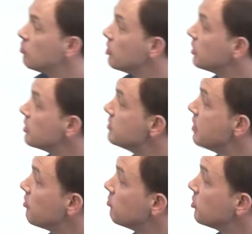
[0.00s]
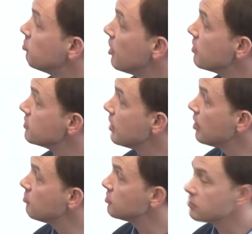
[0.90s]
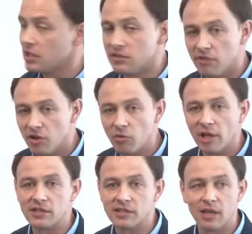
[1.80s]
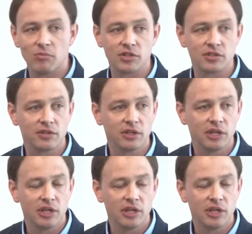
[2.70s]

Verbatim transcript: work that's done with plants and animals, it's very well established